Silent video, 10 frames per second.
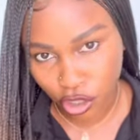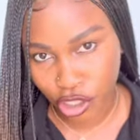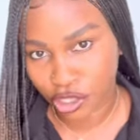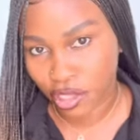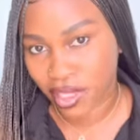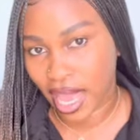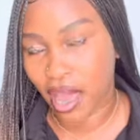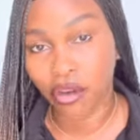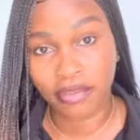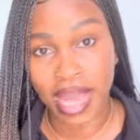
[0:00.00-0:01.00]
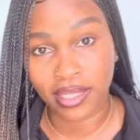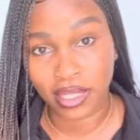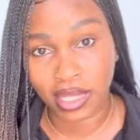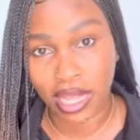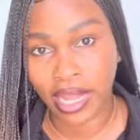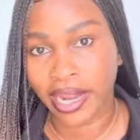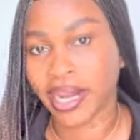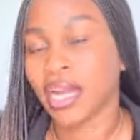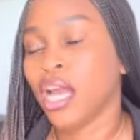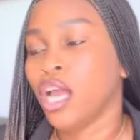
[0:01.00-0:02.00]
Do you understand? I hope that is
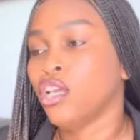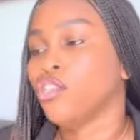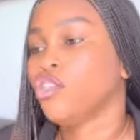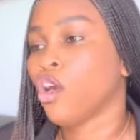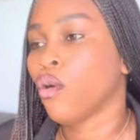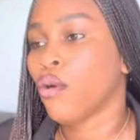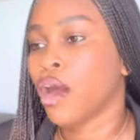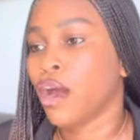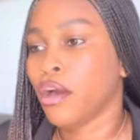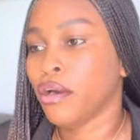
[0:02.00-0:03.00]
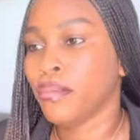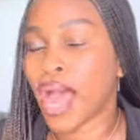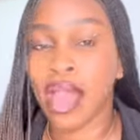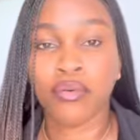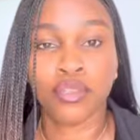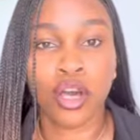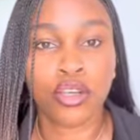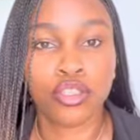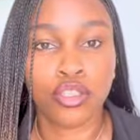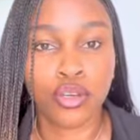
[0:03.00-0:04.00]
clear. So I would
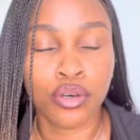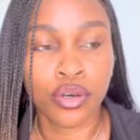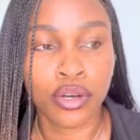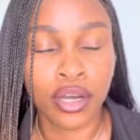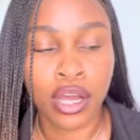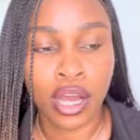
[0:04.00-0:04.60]
also,